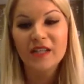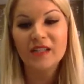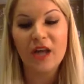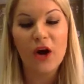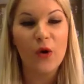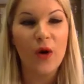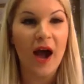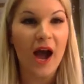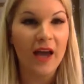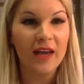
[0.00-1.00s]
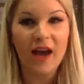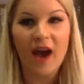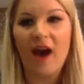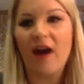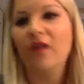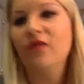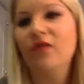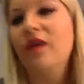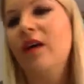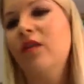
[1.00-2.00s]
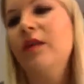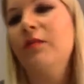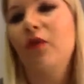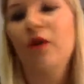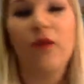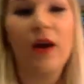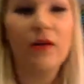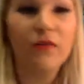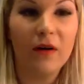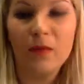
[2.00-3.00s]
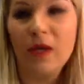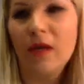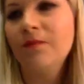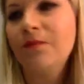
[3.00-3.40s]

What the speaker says: So I have a clipboard right in front of me,